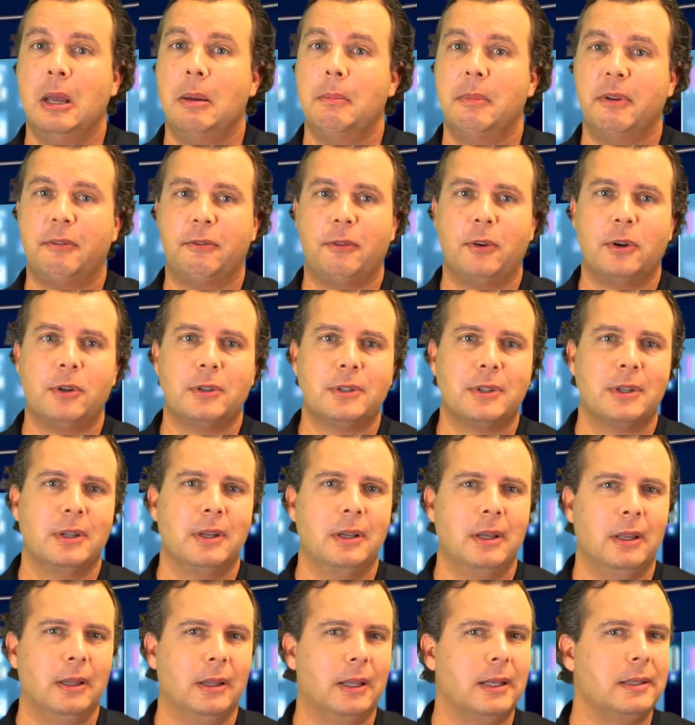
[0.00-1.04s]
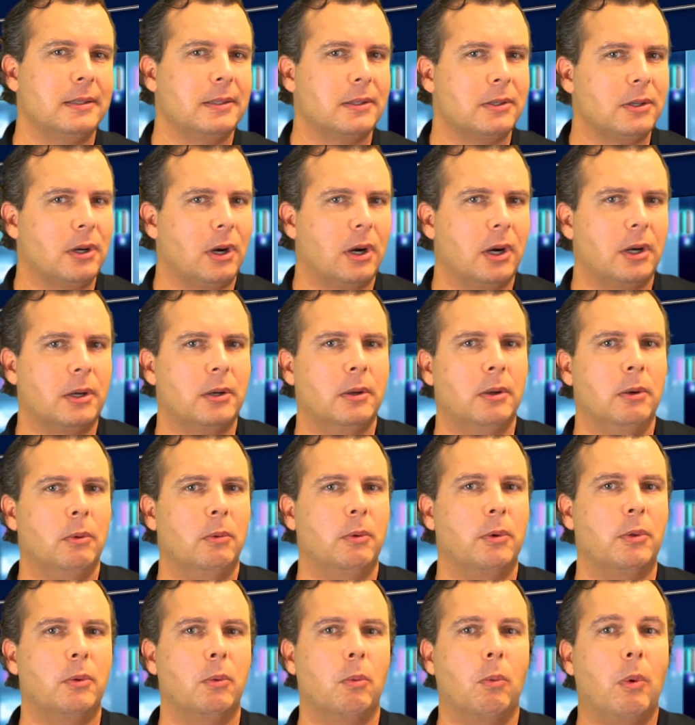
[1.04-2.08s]
But first, let's start
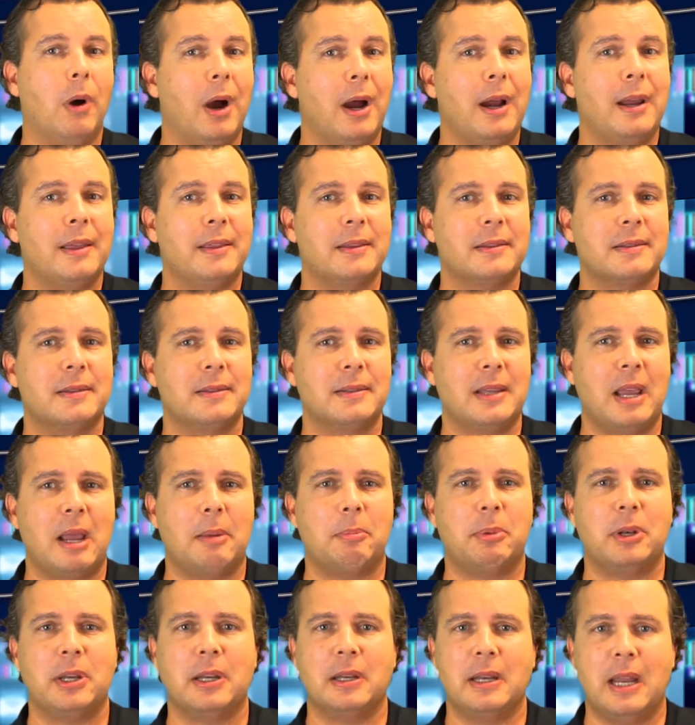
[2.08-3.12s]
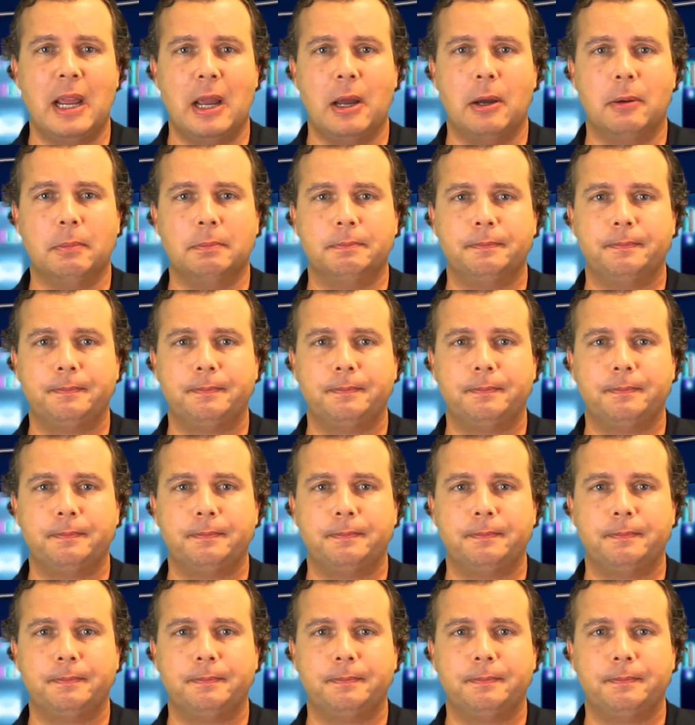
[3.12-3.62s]
with why this is happening now.